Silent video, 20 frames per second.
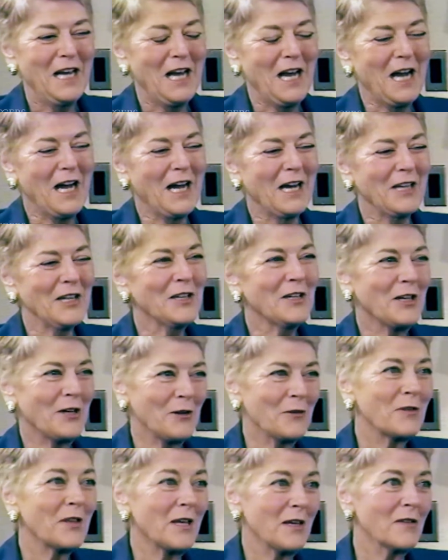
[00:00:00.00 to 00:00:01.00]
Uh, you
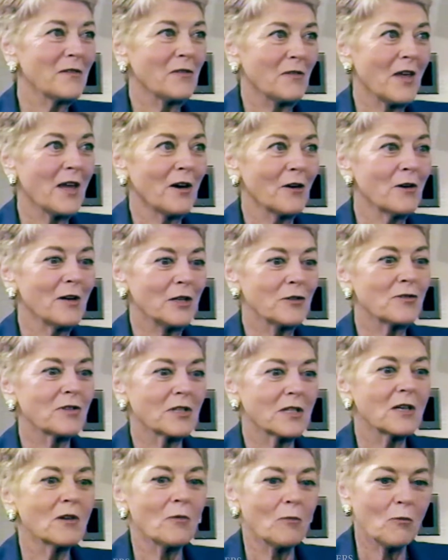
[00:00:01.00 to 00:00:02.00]
know, they they're
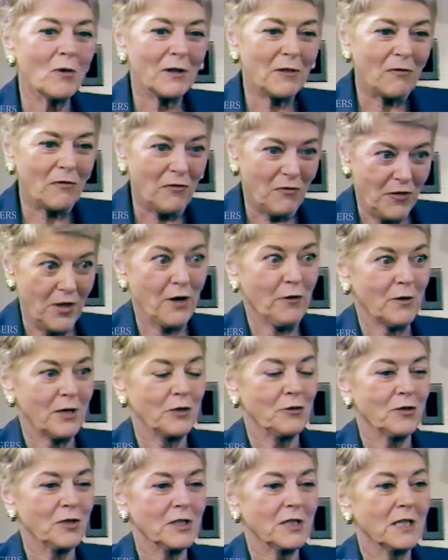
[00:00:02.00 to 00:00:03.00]
interested in what they're
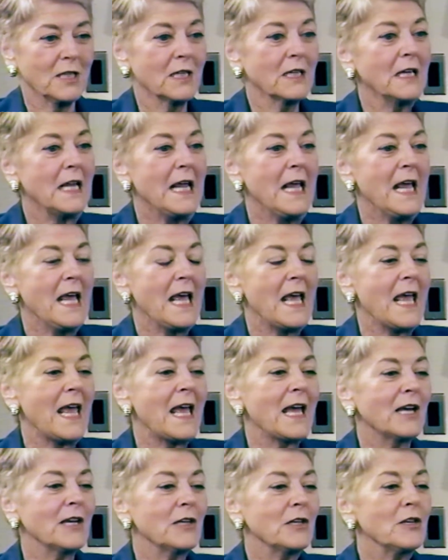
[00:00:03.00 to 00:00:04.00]
interested in,
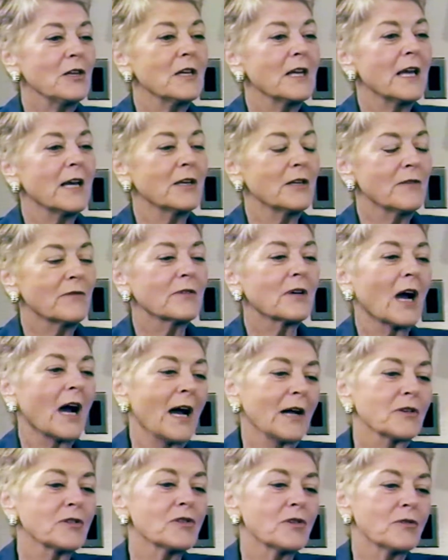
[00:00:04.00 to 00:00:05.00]
and and you've
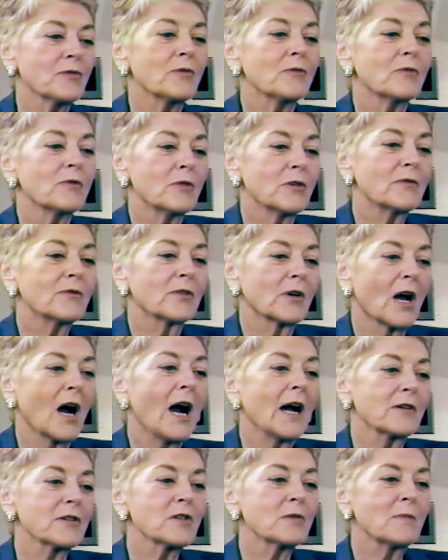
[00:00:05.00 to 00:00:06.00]
got to you've
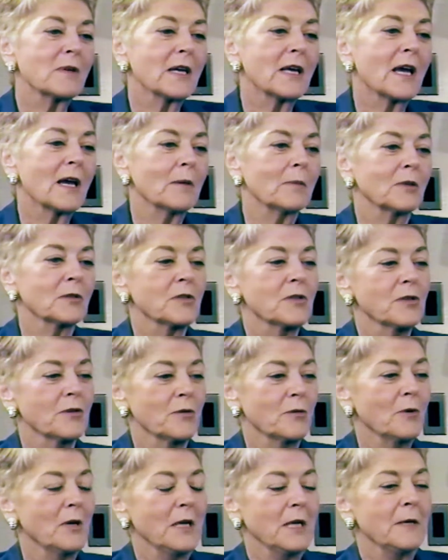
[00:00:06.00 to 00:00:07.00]
got to be able
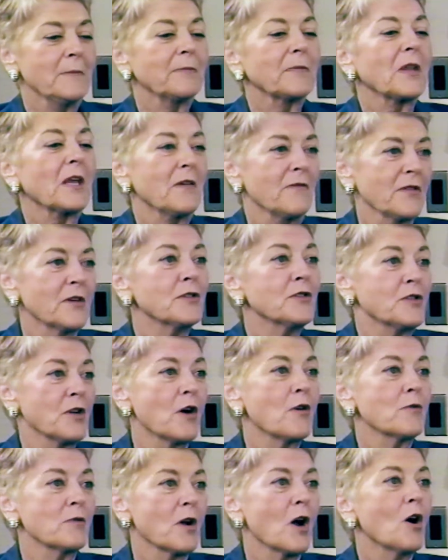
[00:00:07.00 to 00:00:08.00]
to, if you
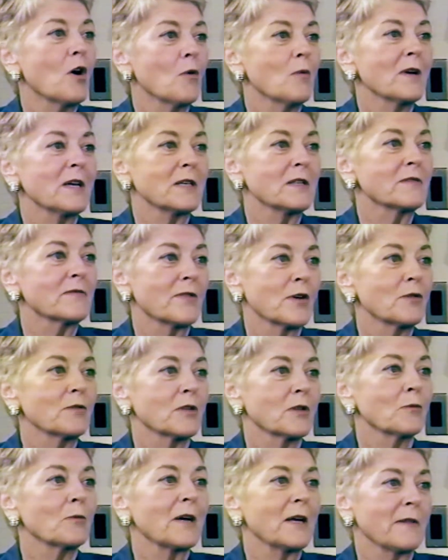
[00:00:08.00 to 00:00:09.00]
don't always
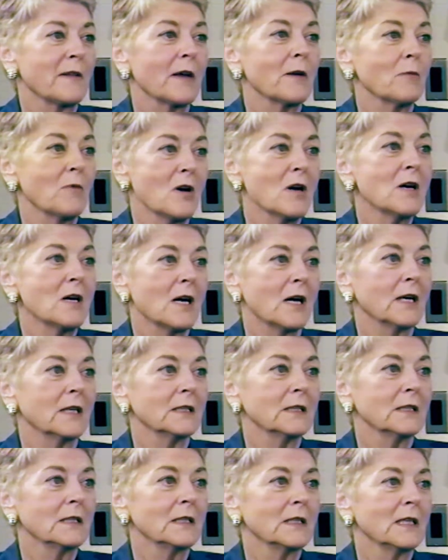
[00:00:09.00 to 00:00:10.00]
vote the way they
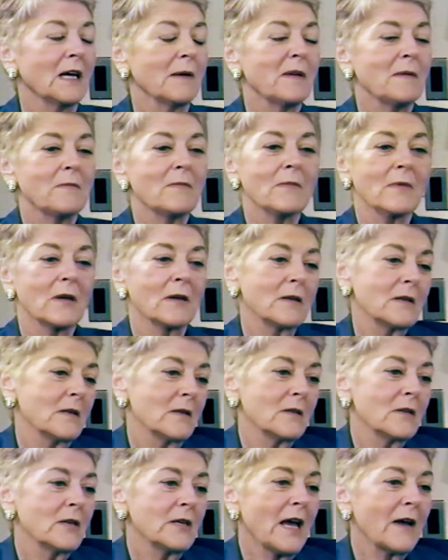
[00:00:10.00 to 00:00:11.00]
want. I mean,
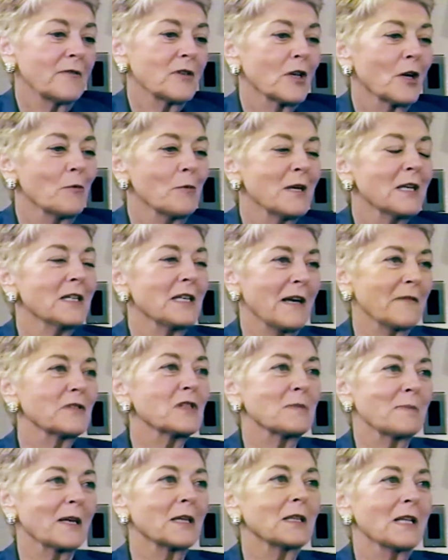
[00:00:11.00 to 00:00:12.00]
you have to go in and you have
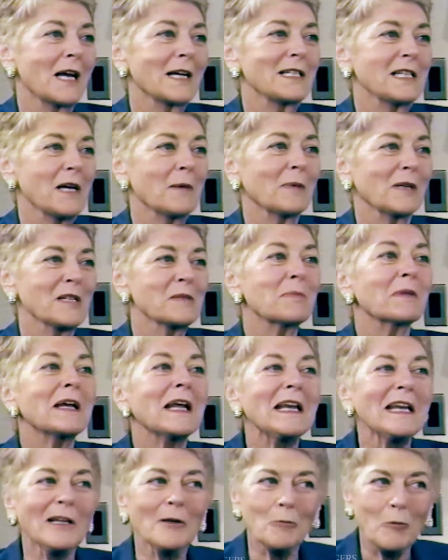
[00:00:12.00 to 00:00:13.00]
to spend a lot of time
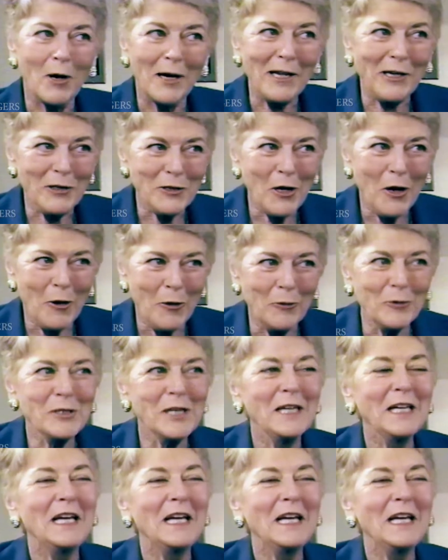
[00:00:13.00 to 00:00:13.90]
explaining why you don't,